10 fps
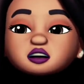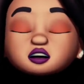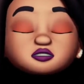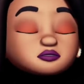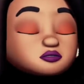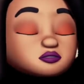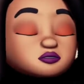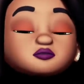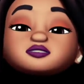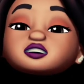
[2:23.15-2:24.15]
For
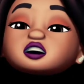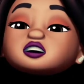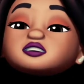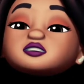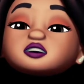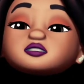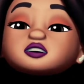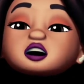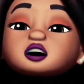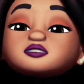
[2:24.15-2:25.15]
some days now, I
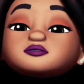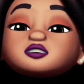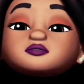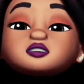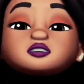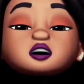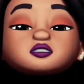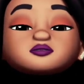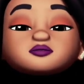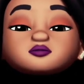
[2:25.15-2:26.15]
have been without
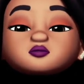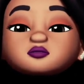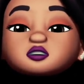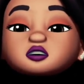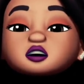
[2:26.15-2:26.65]
food.